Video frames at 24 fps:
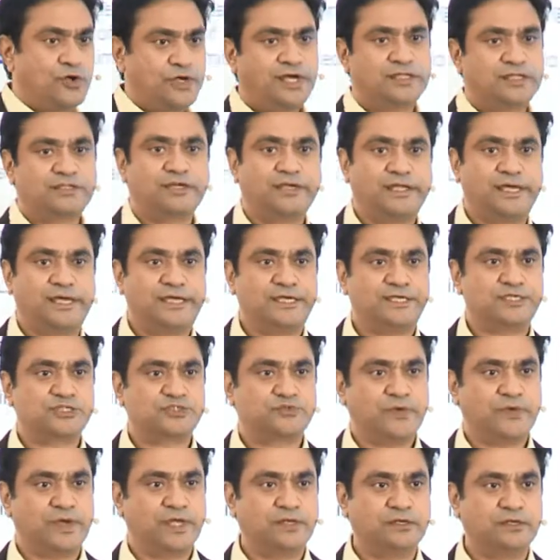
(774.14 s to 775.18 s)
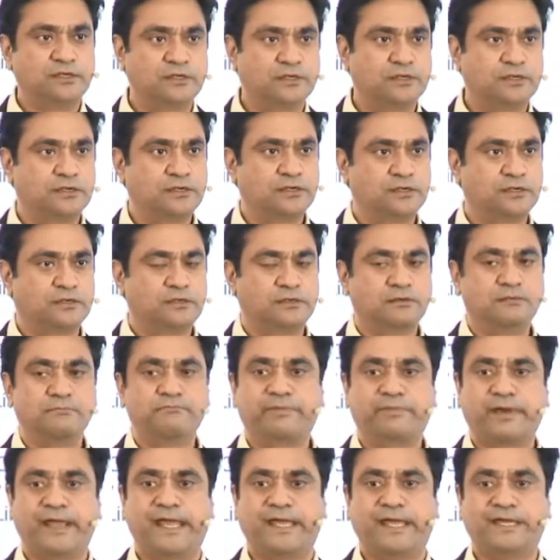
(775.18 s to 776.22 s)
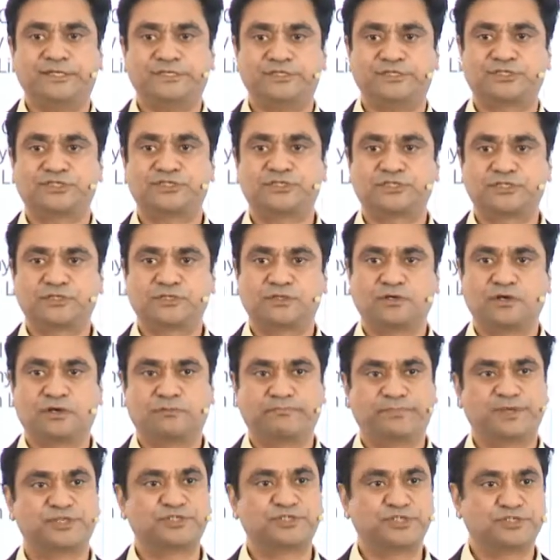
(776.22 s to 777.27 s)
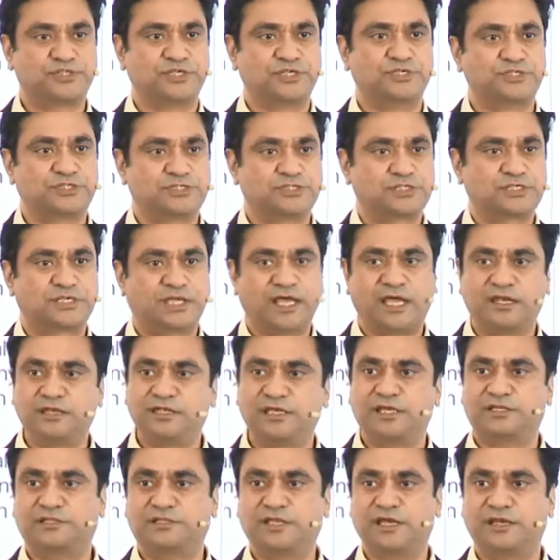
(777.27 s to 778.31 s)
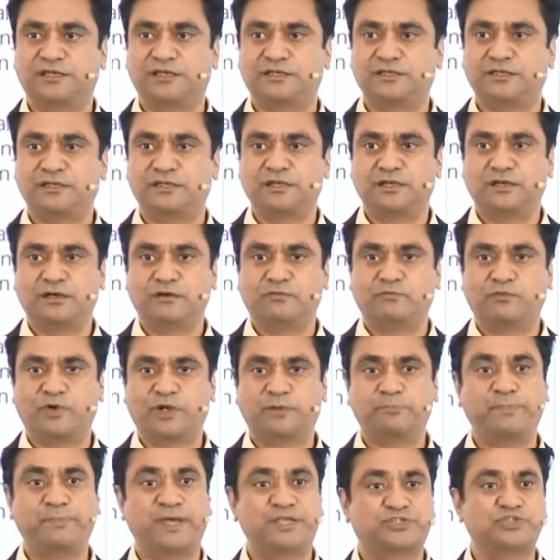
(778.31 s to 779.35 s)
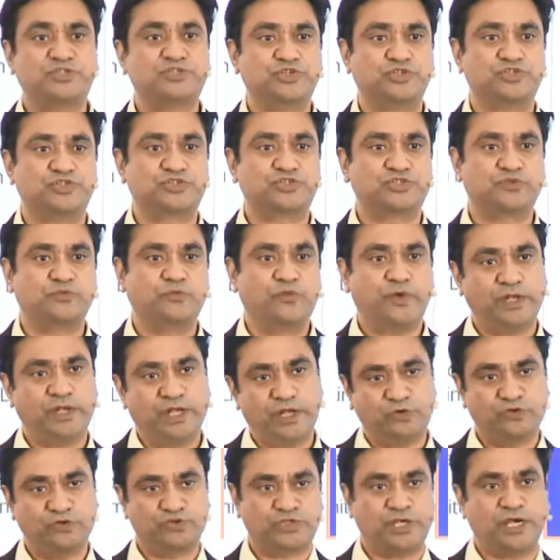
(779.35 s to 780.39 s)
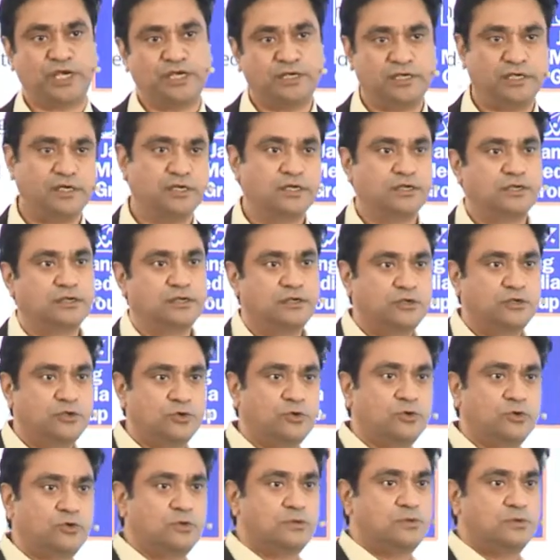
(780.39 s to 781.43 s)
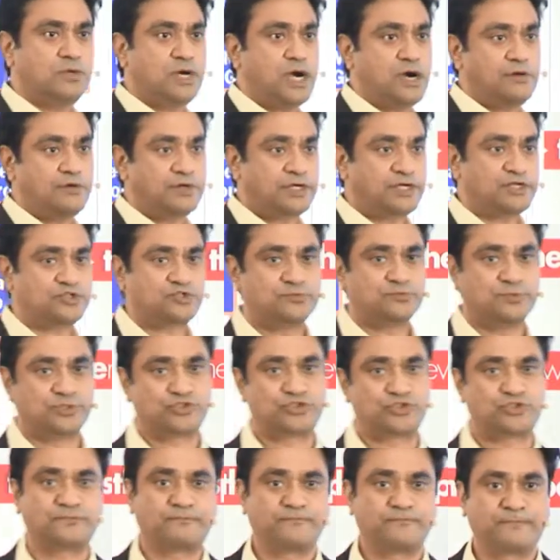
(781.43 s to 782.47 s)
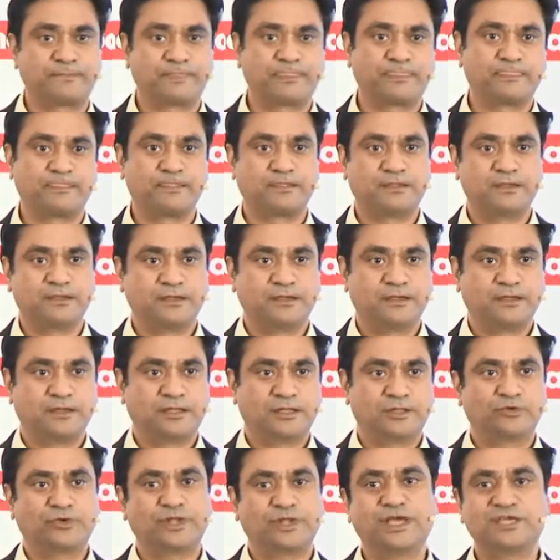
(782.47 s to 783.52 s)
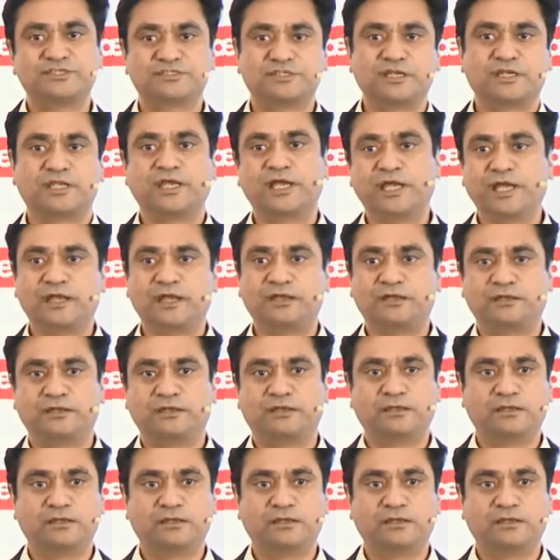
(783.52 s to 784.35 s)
are the days when brands or businesses can dictate what messages we need to send to our customers. Today is the day